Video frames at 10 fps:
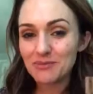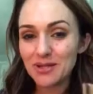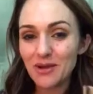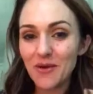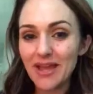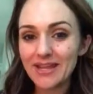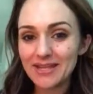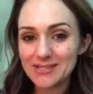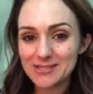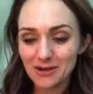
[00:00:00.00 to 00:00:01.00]
I'm gonna go ahead and
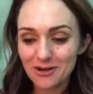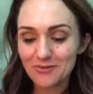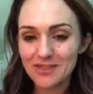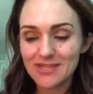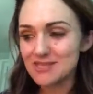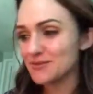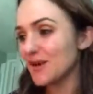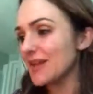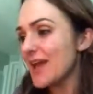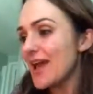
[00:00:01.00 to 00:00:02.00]
get started with this
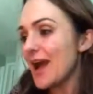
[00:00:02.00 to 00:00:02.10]
one.